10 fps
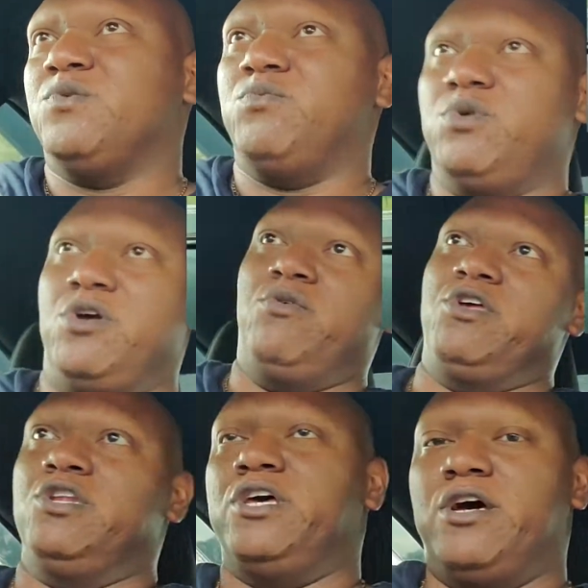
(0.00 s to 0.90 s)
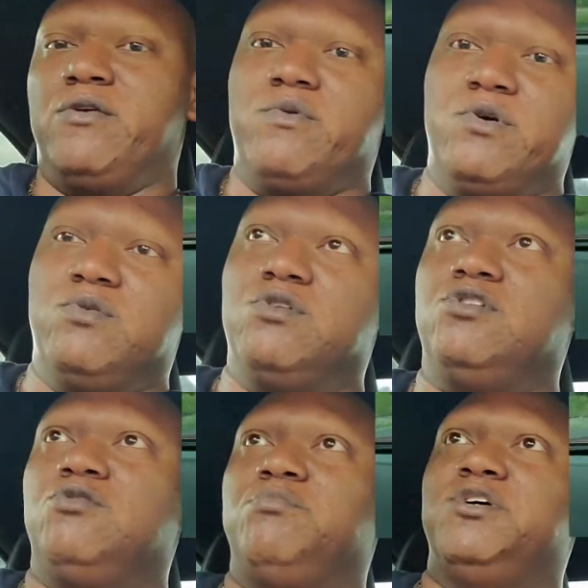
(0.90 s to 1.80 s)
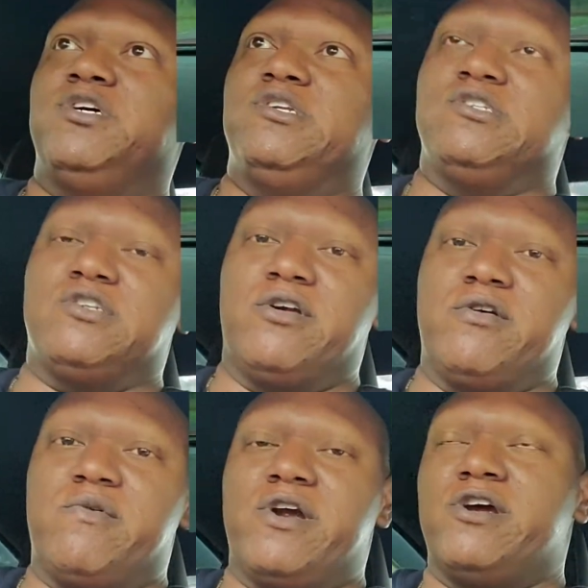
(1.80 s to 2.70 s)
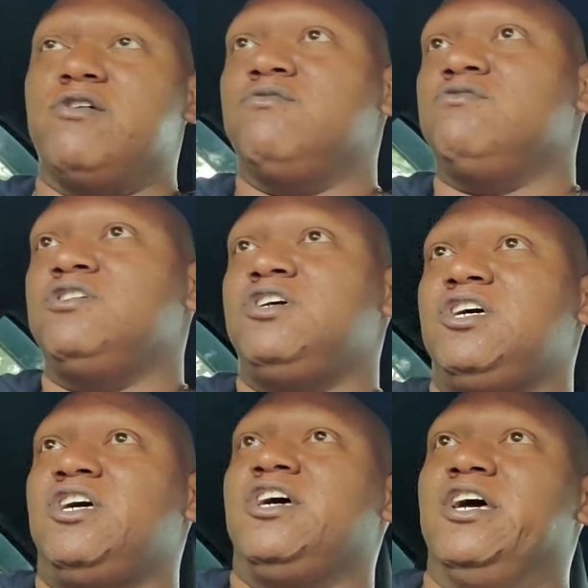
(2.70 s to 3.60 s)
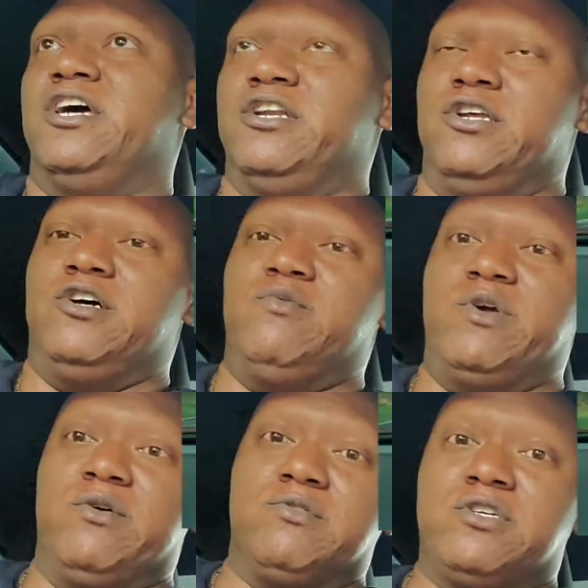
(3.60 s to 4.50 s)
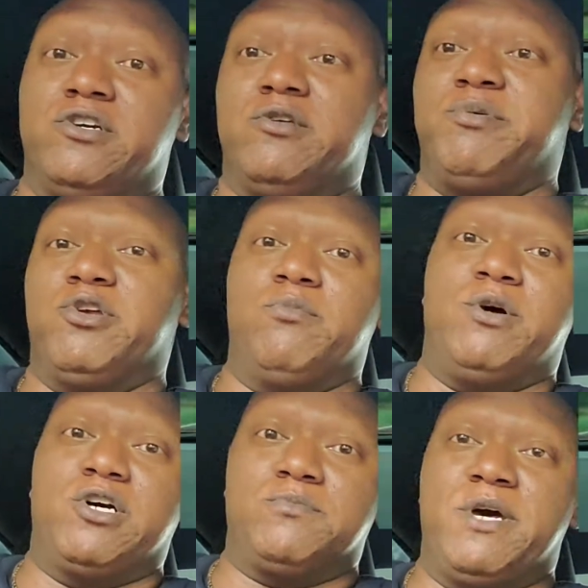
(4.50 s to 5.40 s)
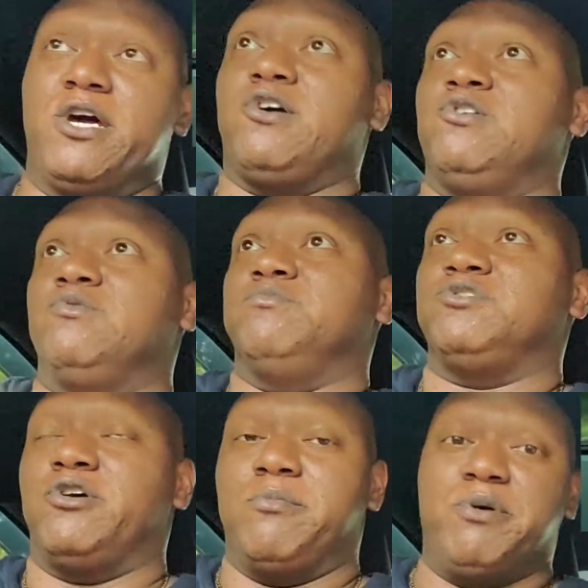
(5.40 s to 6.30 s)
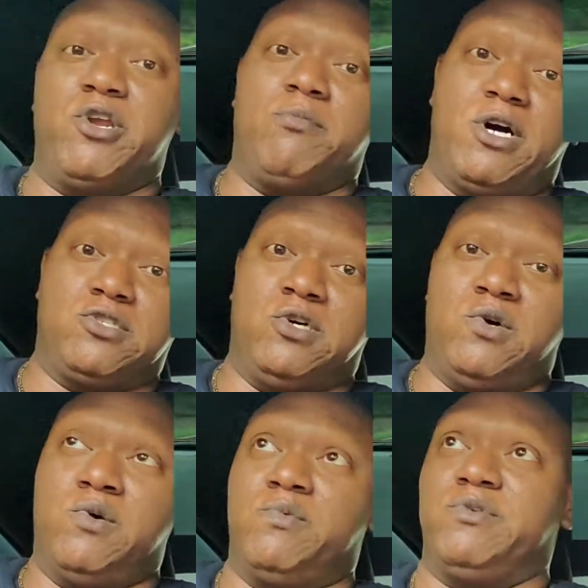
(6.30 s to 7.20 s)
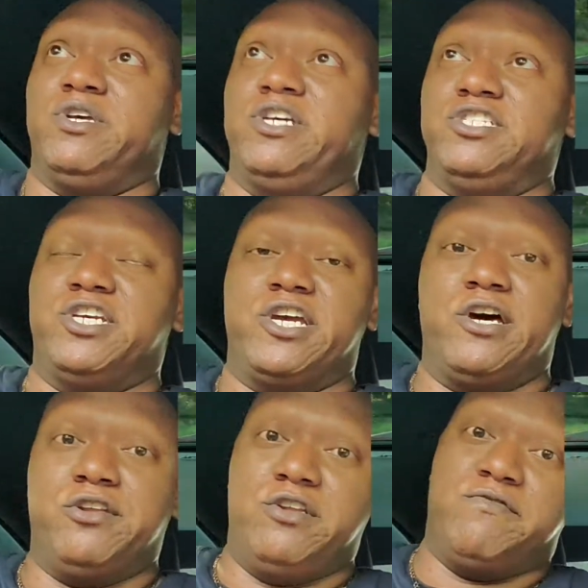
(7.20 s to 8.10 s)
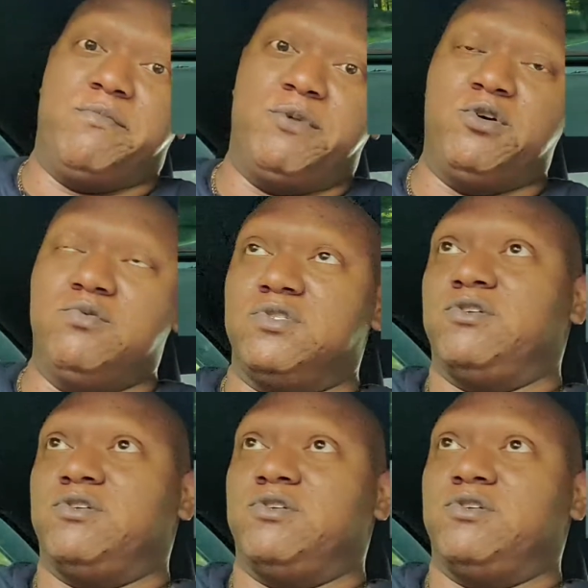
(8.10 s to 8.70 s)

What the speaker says: we're gonna get down the road a little bit and turn around, and we're gonna turn the pedal box back on. Turn the pedal box on and check out the different modes.